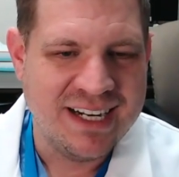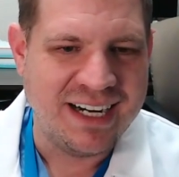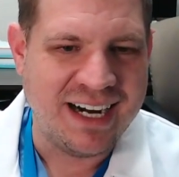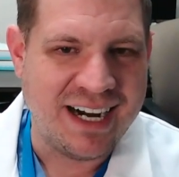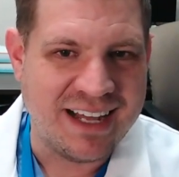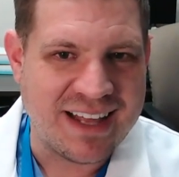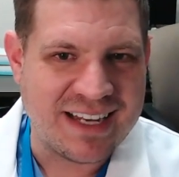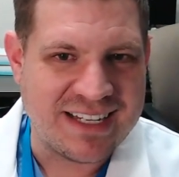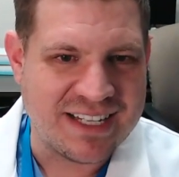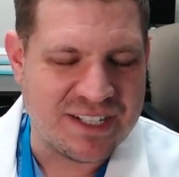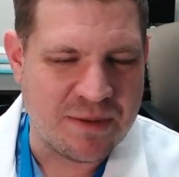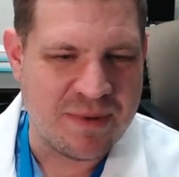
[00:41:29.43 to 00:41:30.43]
Uh, that
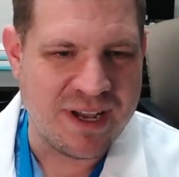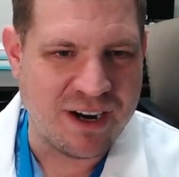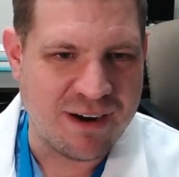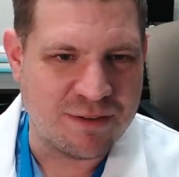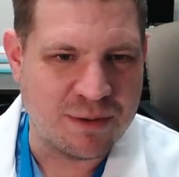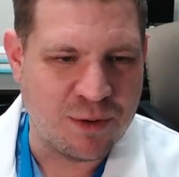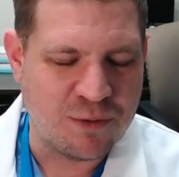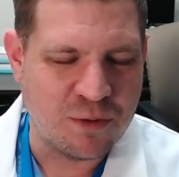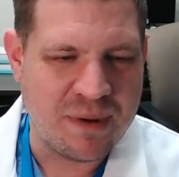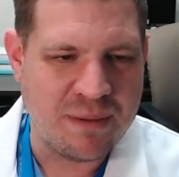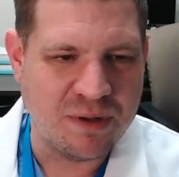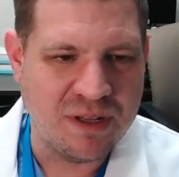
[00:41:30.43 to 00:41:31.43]
tends to be uncomfortable for
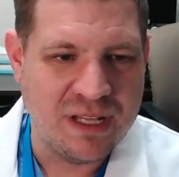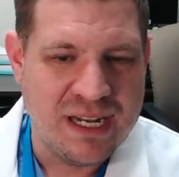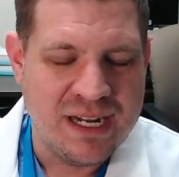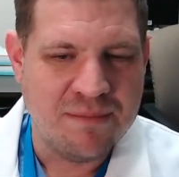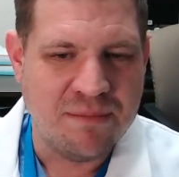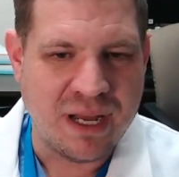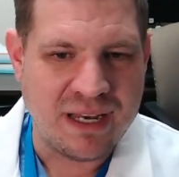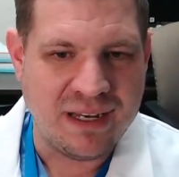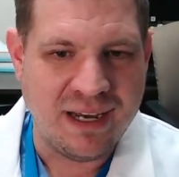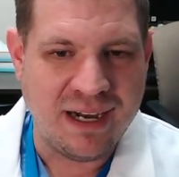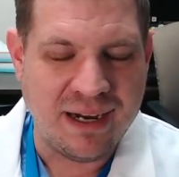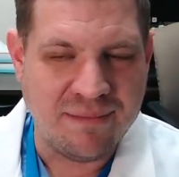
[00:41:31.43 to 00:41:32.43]
people. But
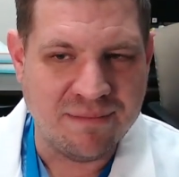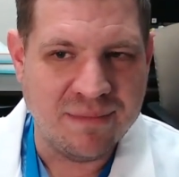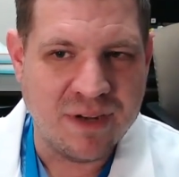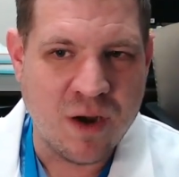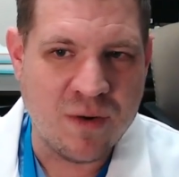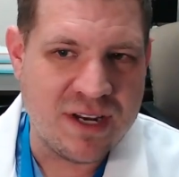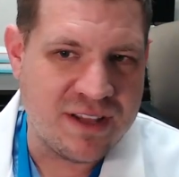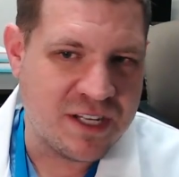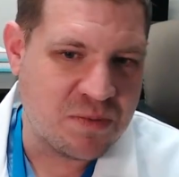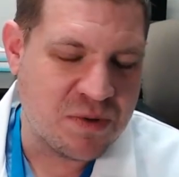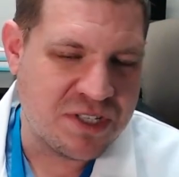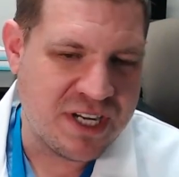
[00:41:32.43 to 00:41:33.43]
um, go into this
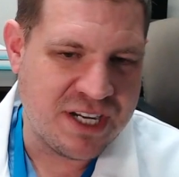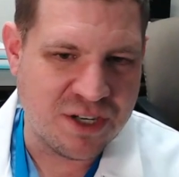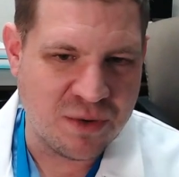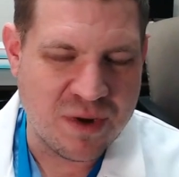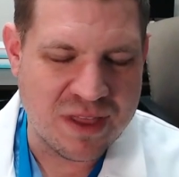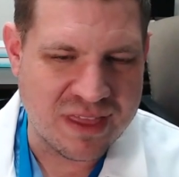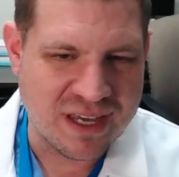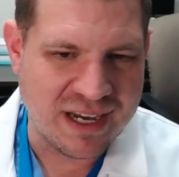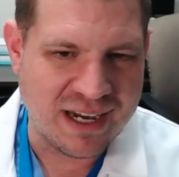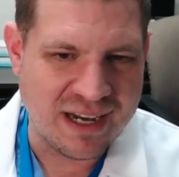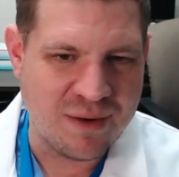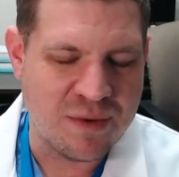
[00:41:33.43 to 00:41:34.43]
procedure with
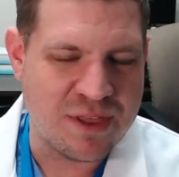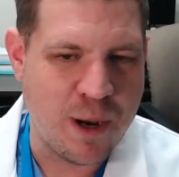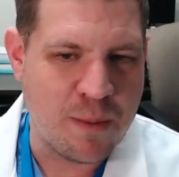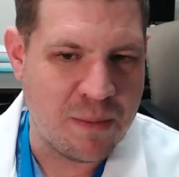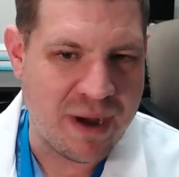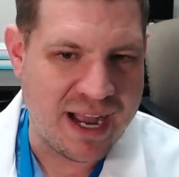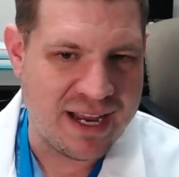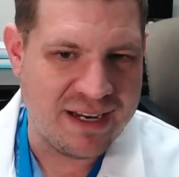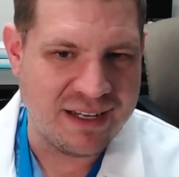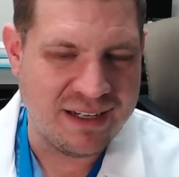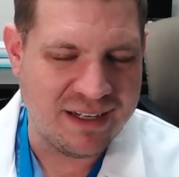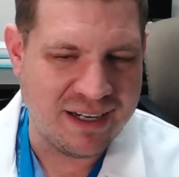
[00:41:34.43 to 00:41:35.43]
uh, with an open mind,
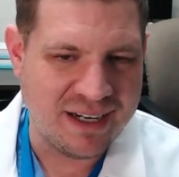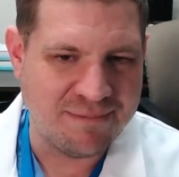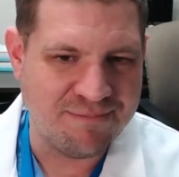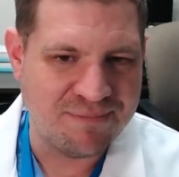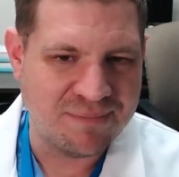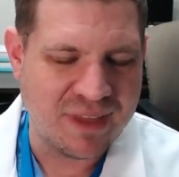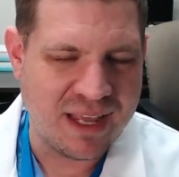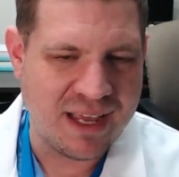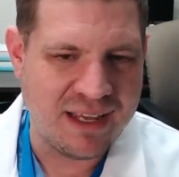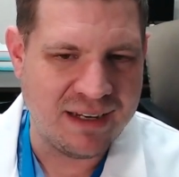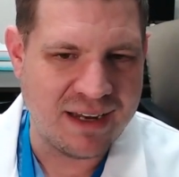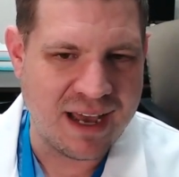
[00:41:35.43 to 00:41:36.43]
and um,
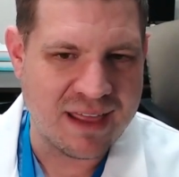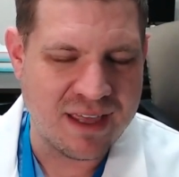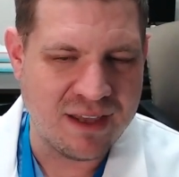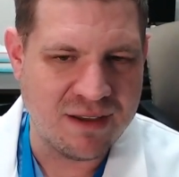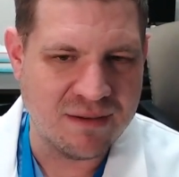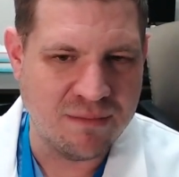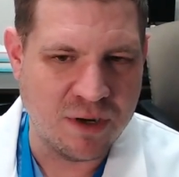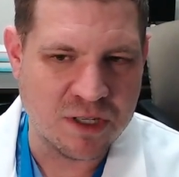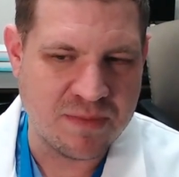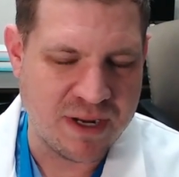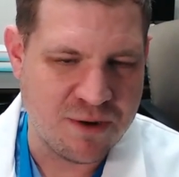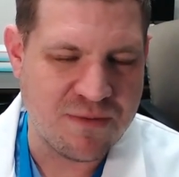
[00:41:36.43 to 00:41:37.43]
and I think
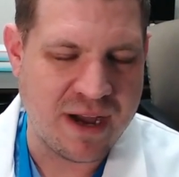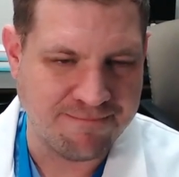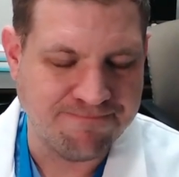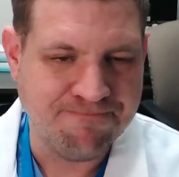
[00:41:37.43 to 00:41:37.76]
most men do fine.